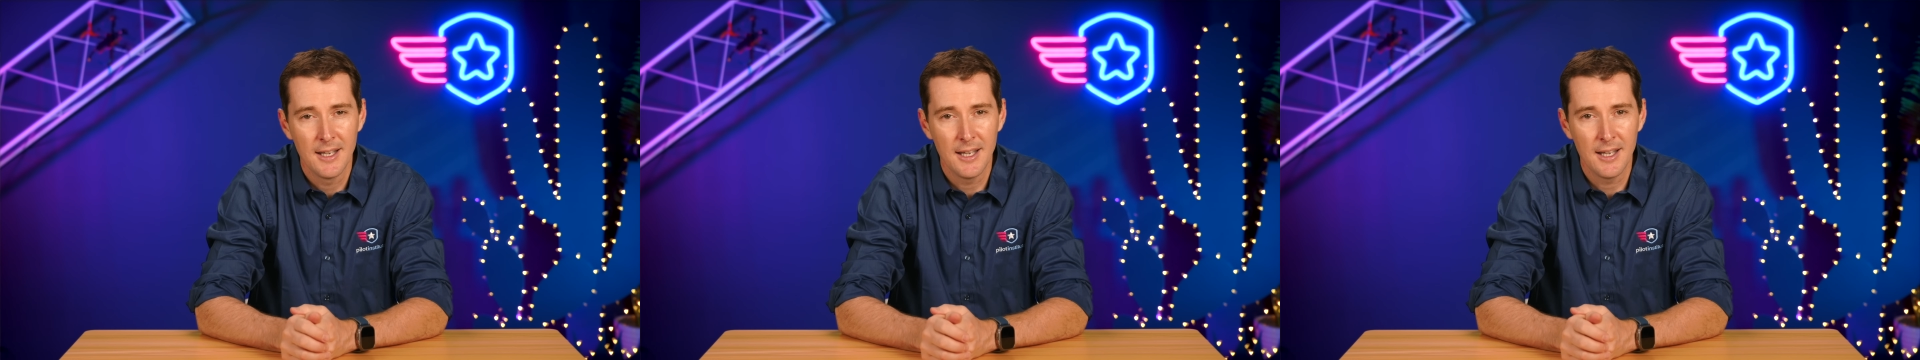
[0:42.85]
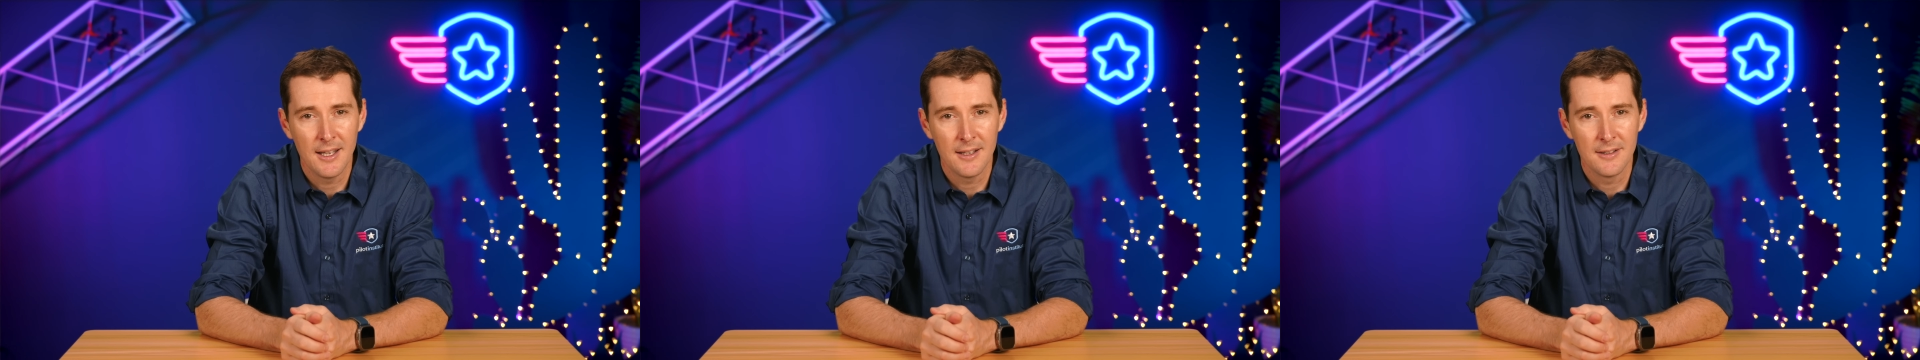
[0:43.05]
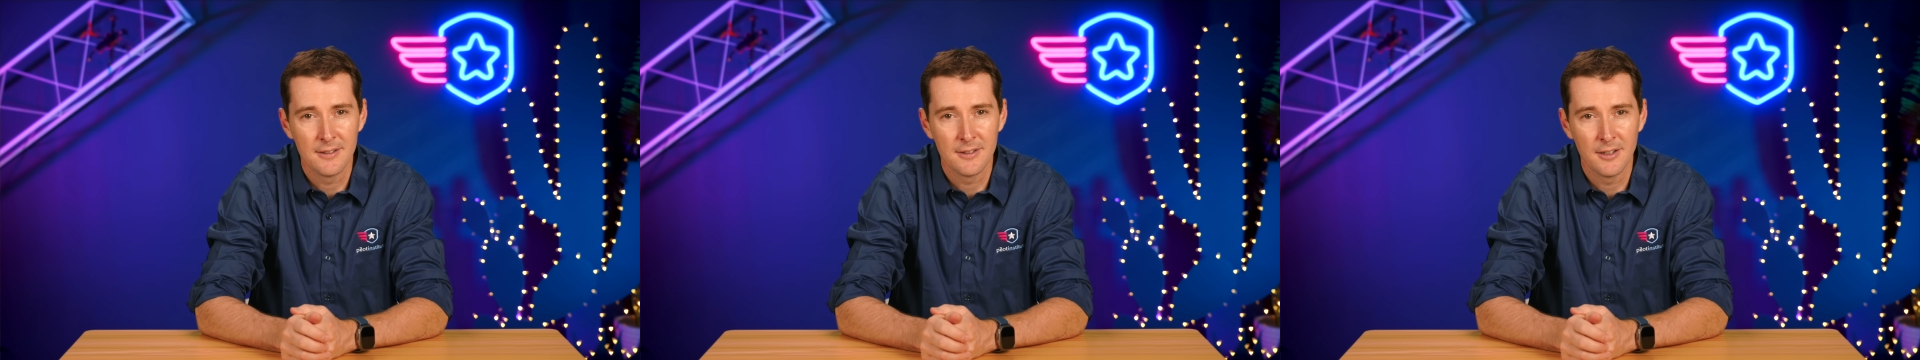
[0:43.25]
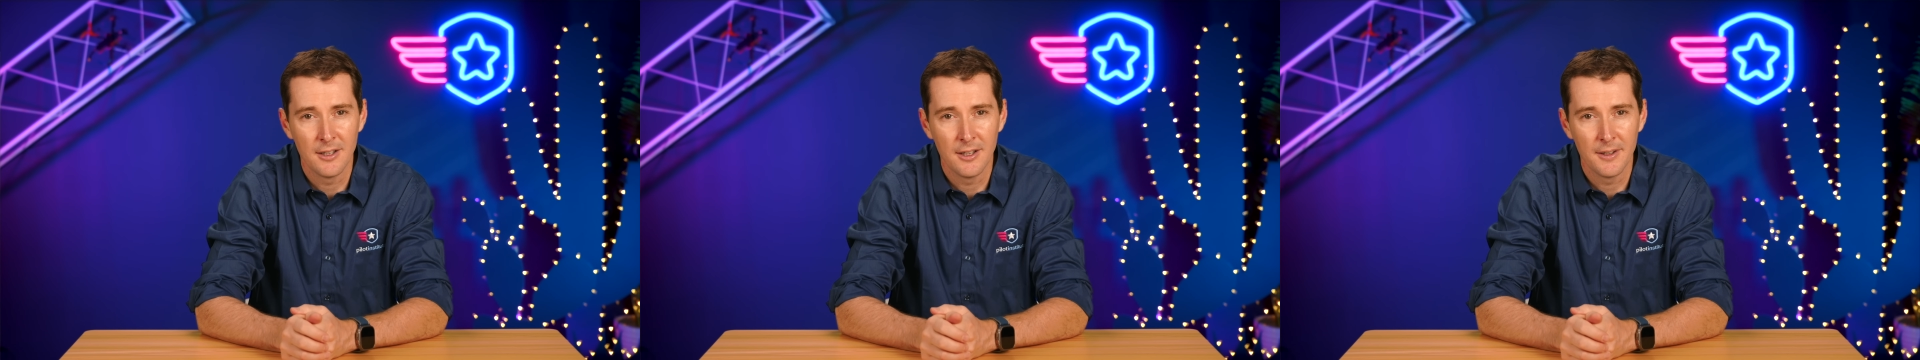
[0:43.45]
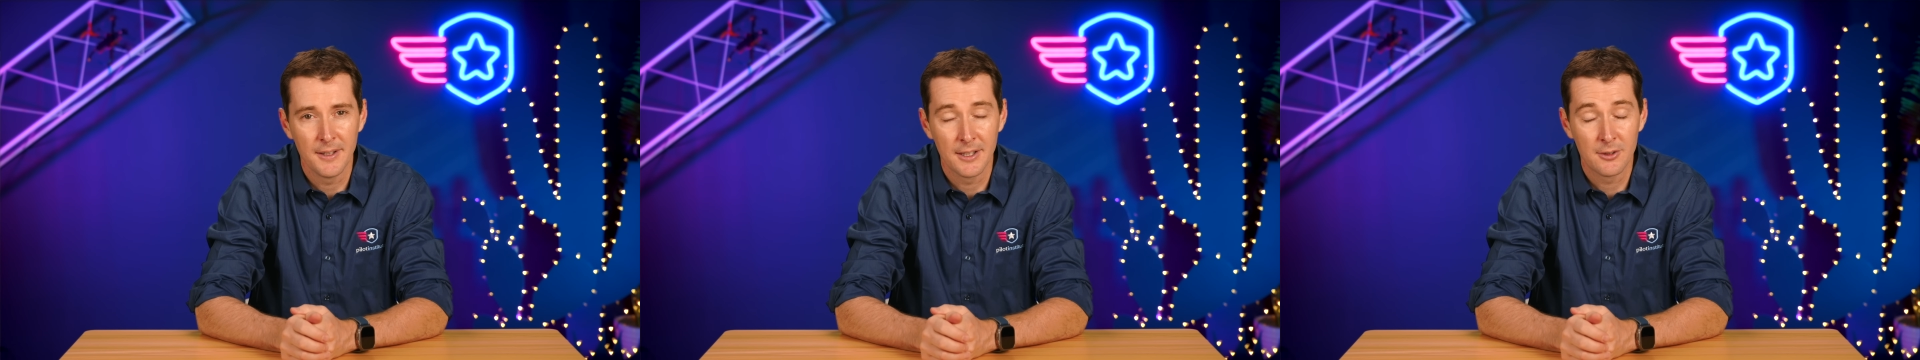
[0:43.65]
And
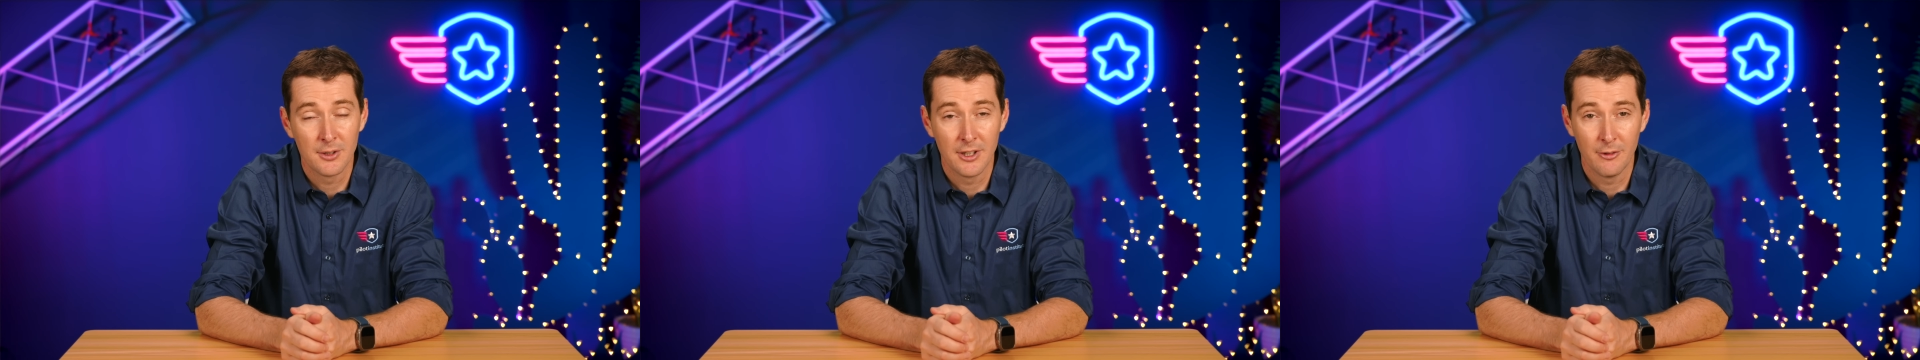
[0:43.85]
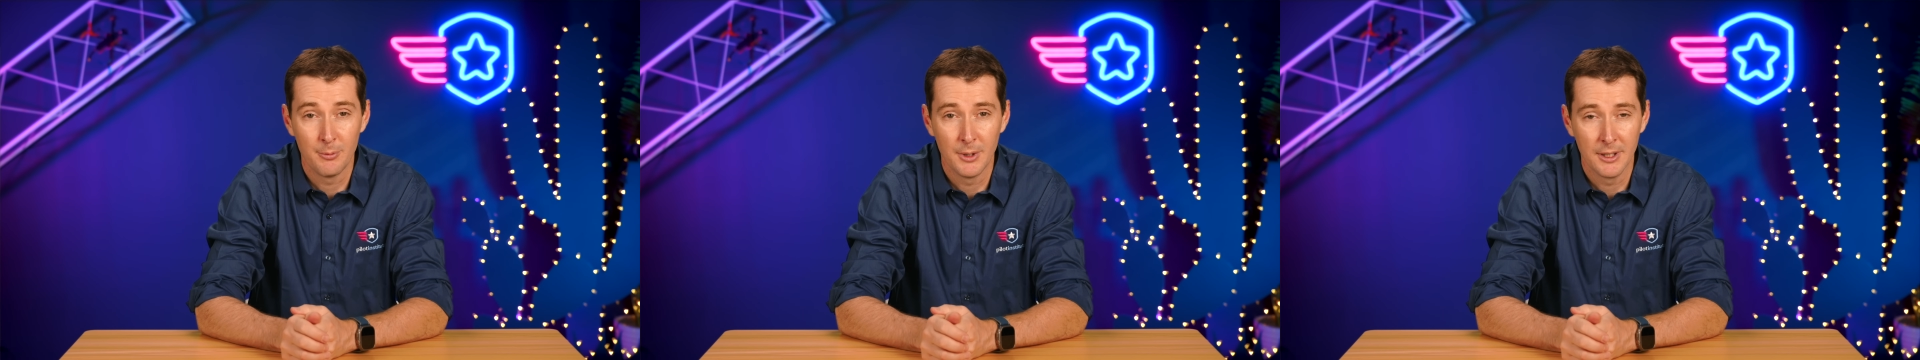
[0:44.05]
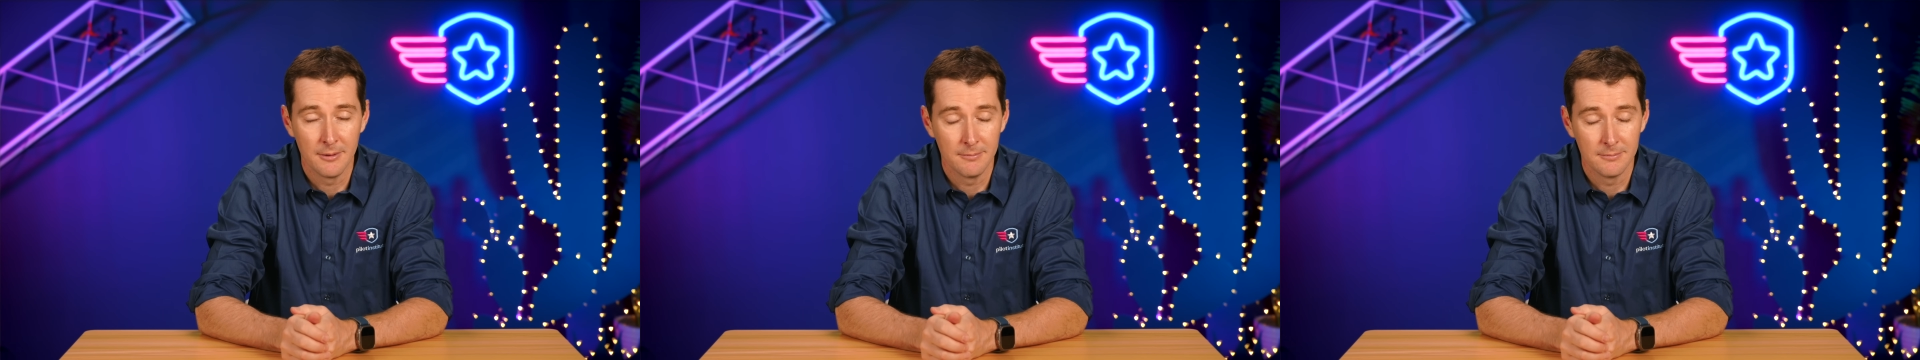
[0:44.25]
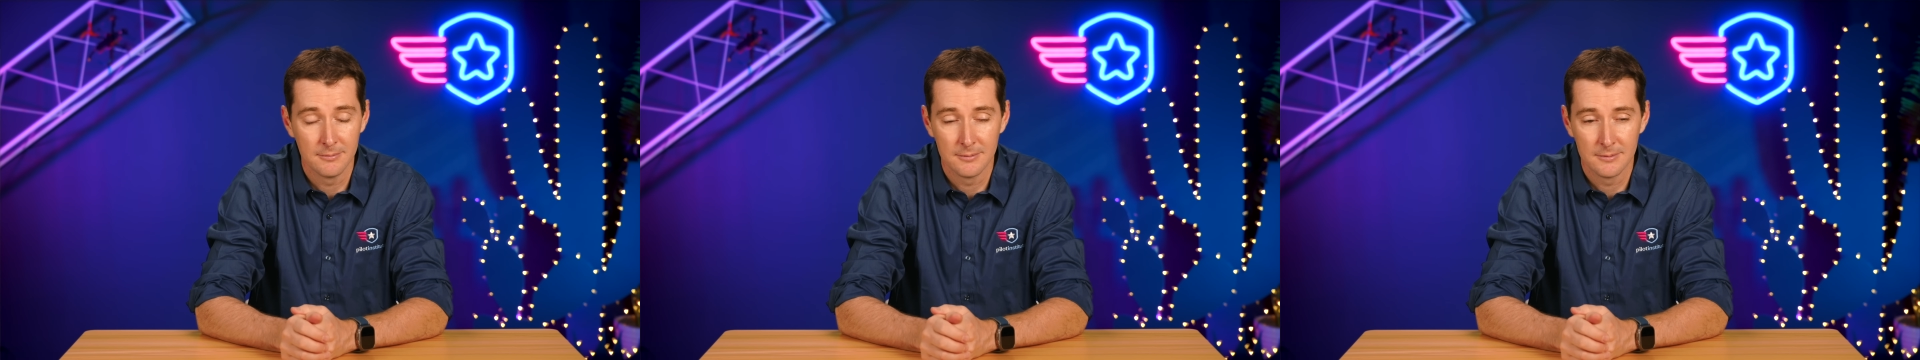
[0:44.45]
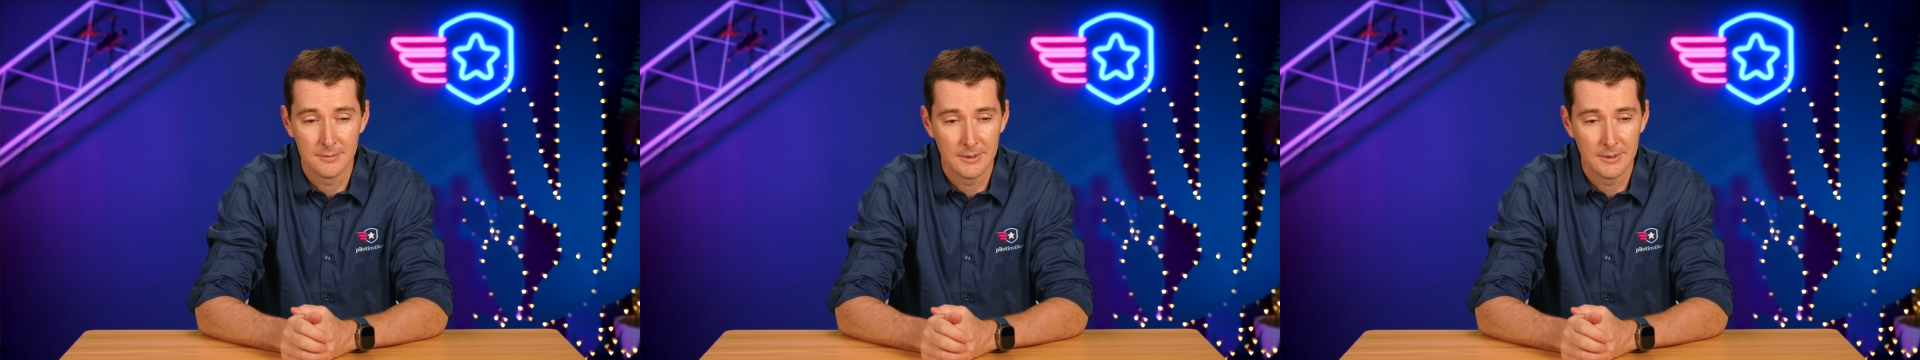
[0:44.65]
uh, that could have been,